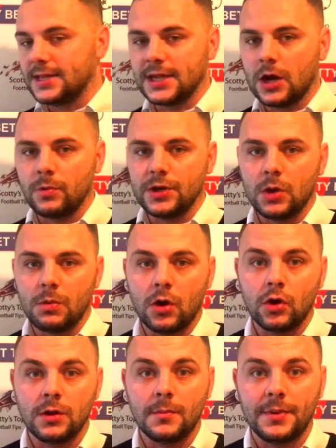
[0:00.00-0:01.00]
Now we know what
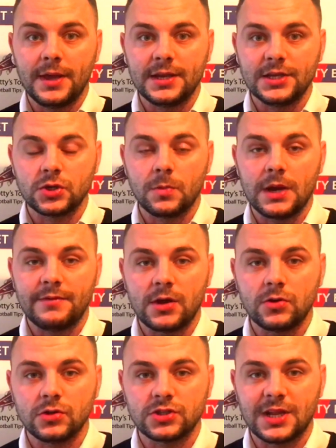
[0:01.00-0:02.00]
Hull and Burnley's away
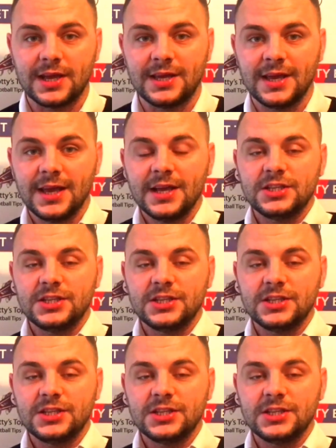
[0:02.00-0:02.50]
records like.